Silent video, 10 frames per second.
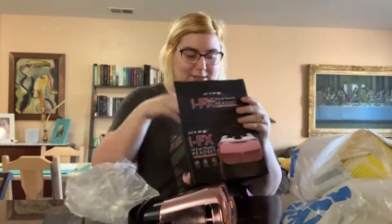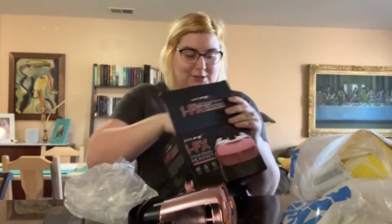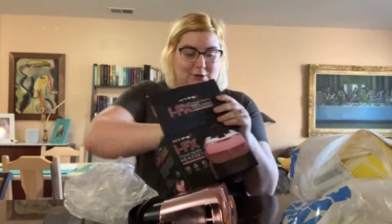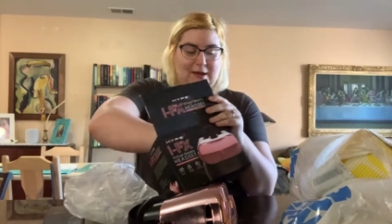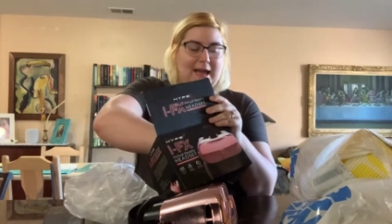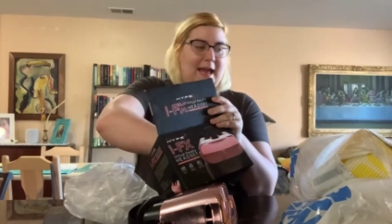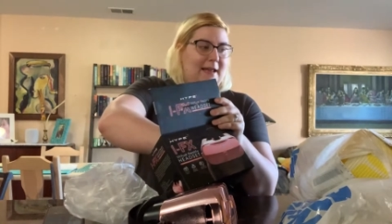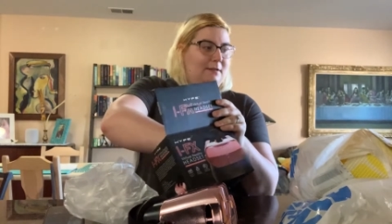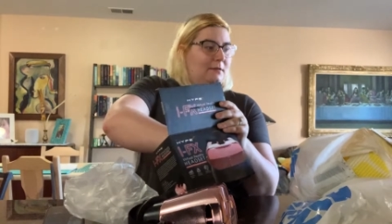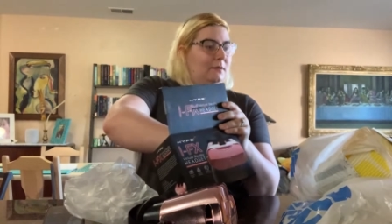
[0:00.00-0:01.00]
It's
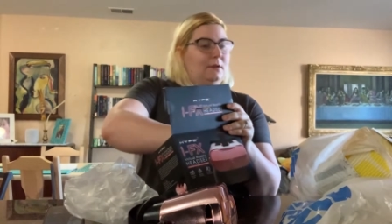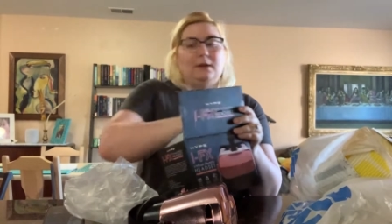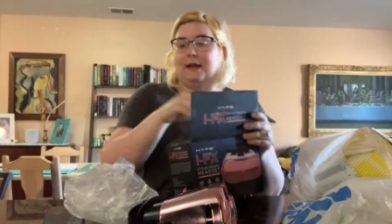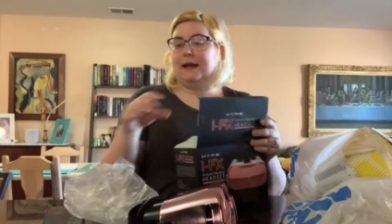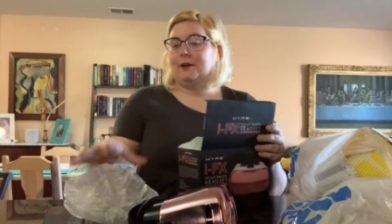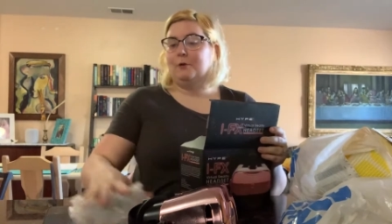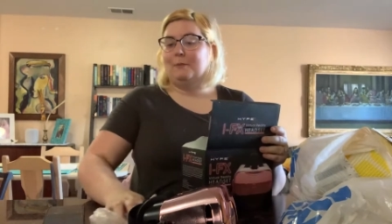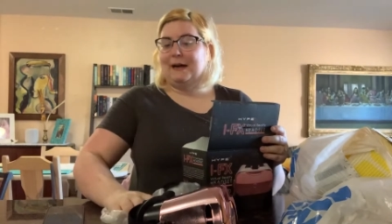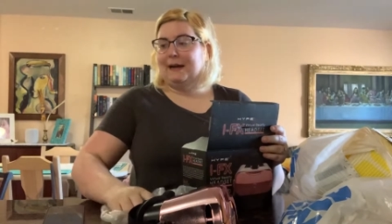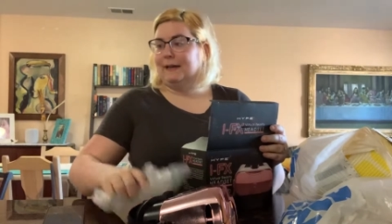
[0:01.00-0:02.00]
okay. I don't
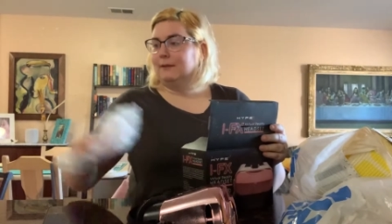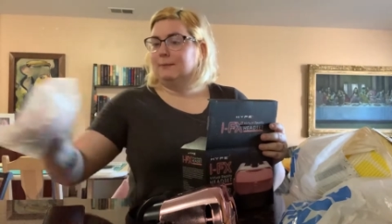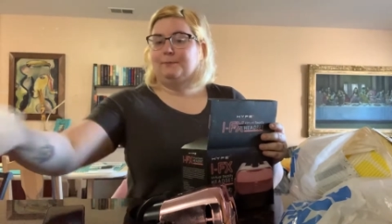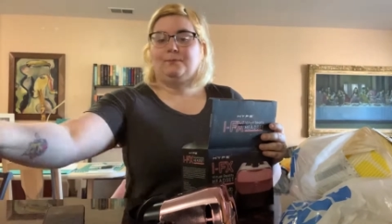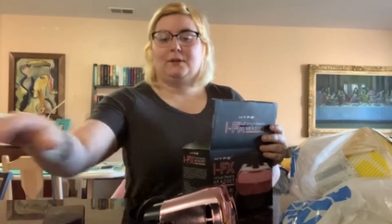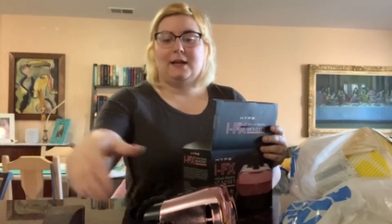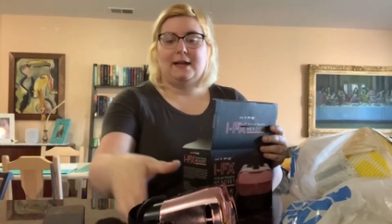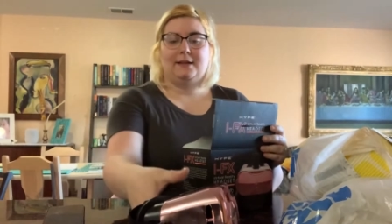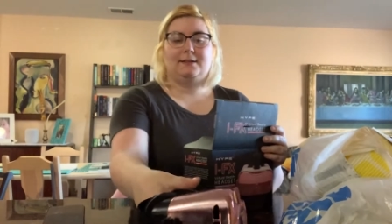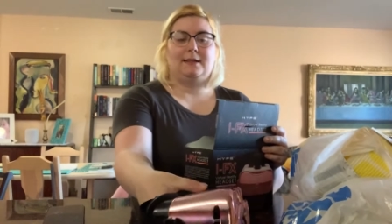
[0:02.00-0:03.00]
mind.
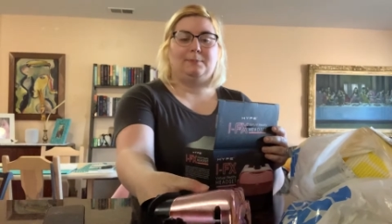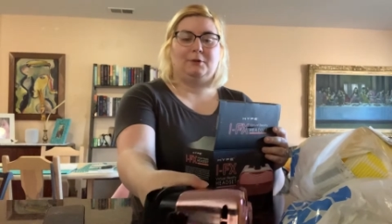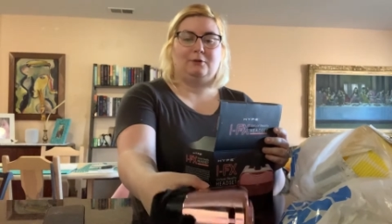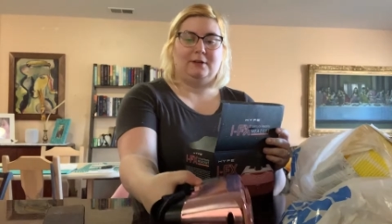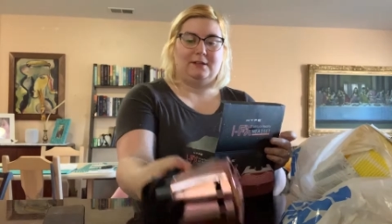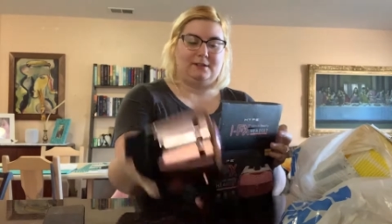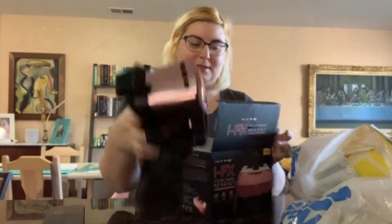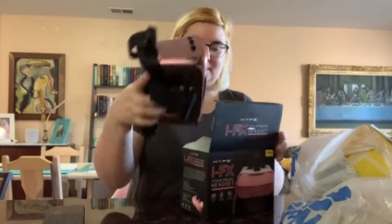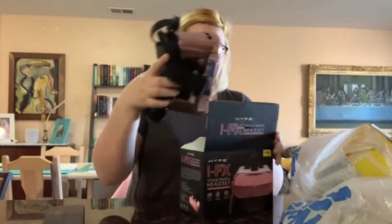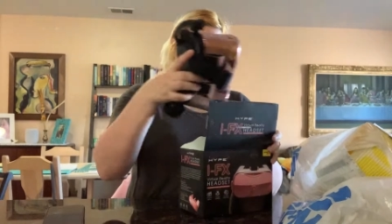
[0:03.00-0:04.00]
I accept the
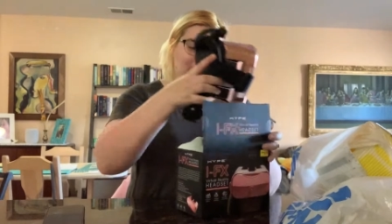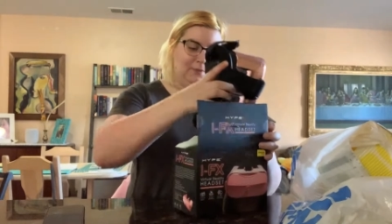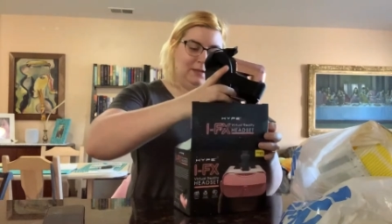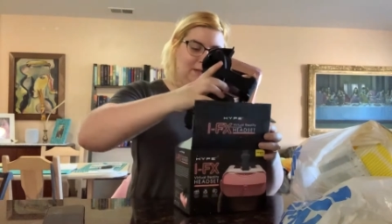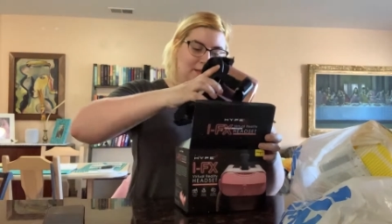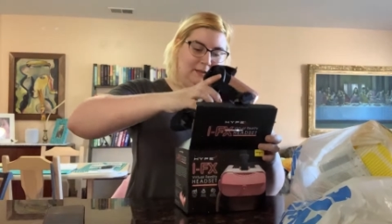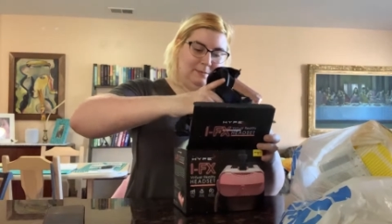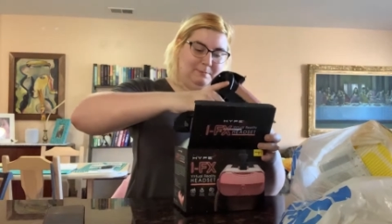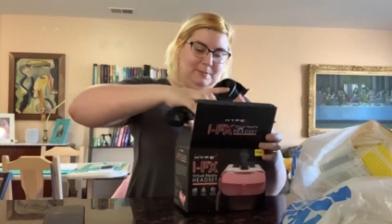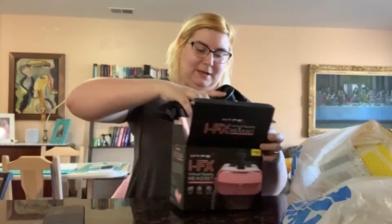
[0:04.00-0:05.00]
criticism.
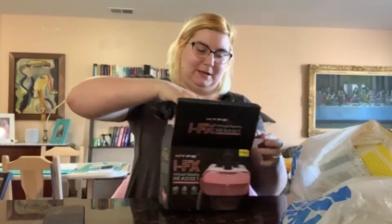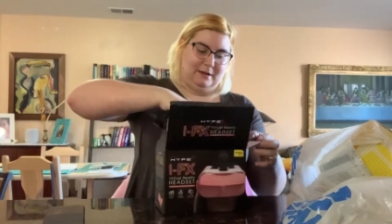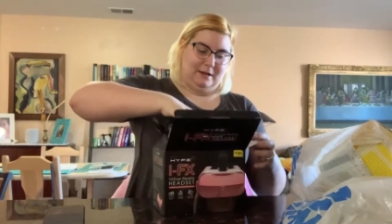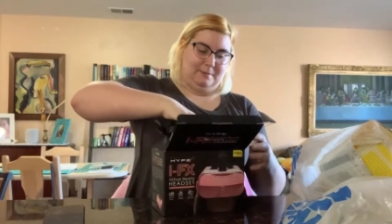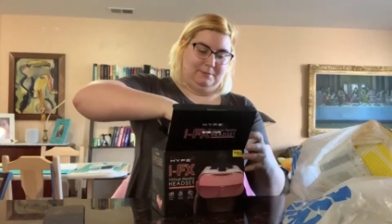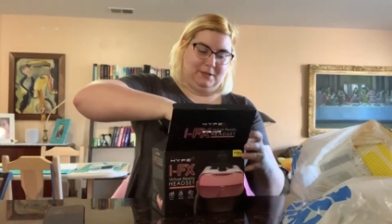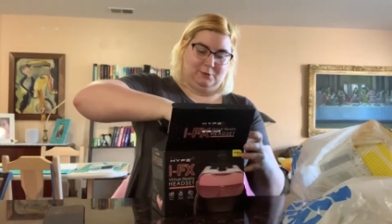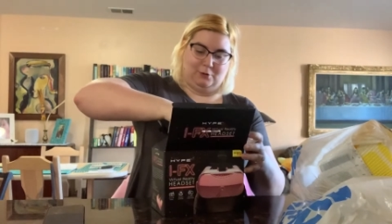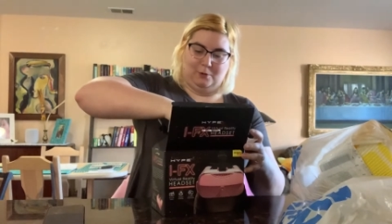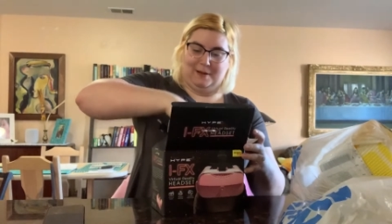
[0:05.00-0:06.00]
But um,
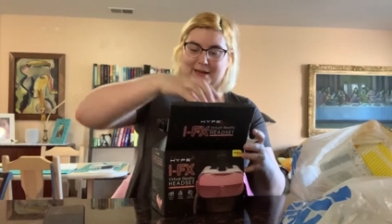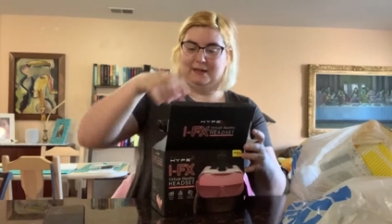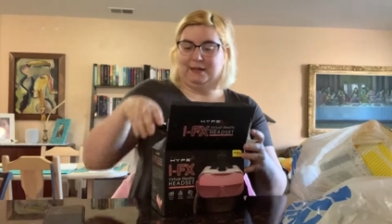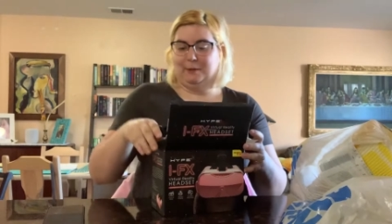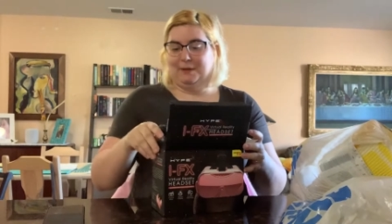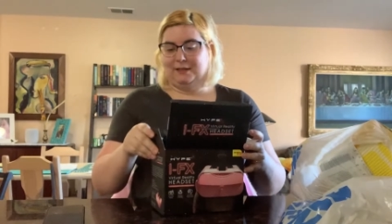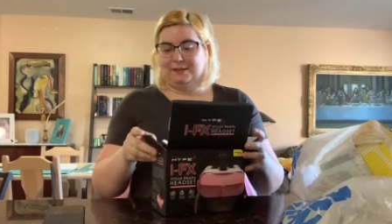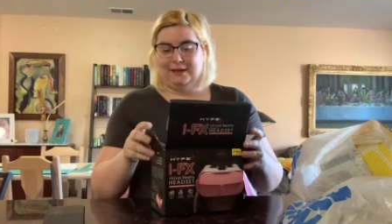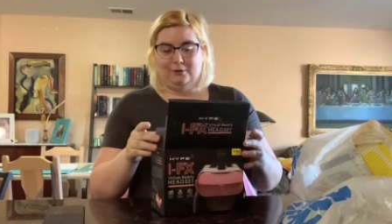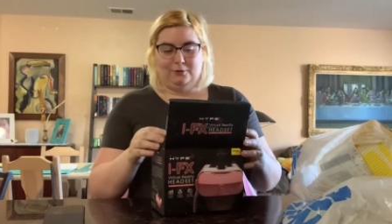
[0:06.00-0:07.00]
this will go back in here because
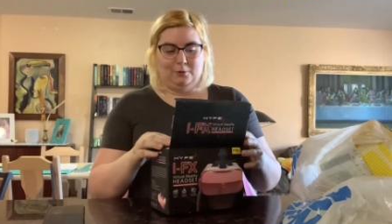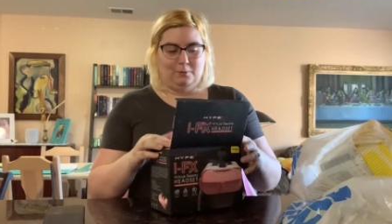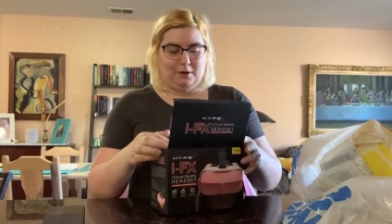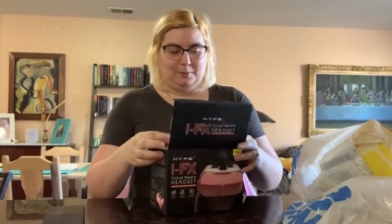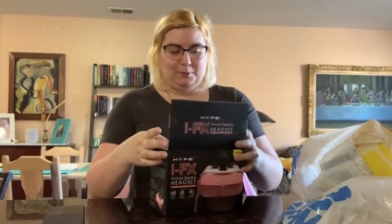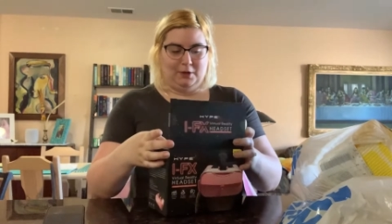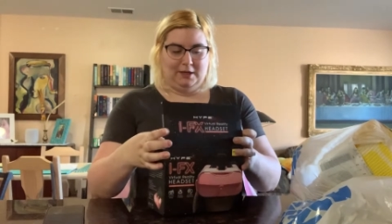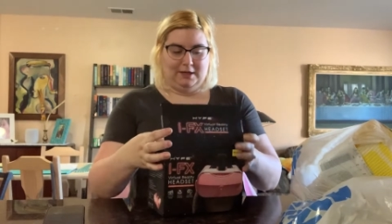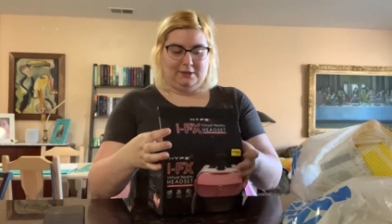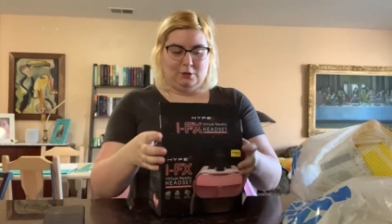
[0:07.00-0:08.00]
I don't know where to put it
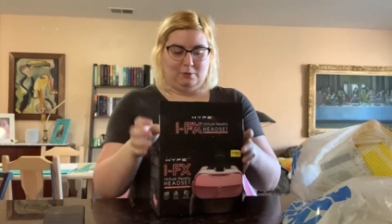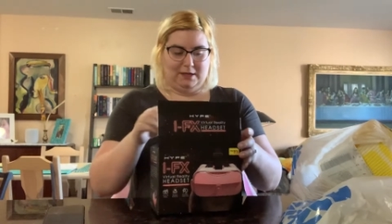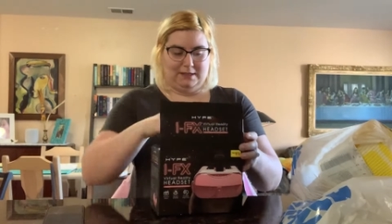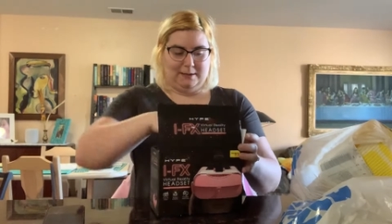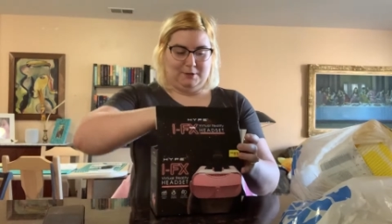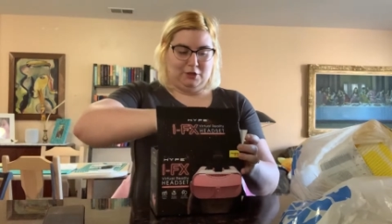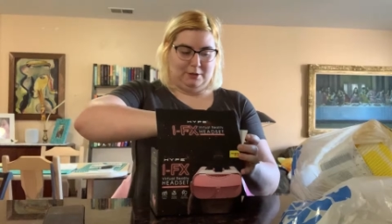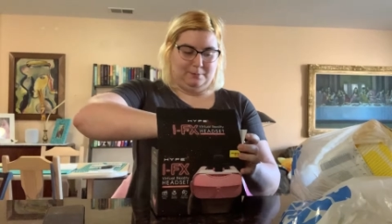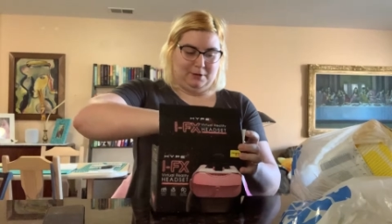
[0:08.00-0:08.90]
and I don't want to damage it.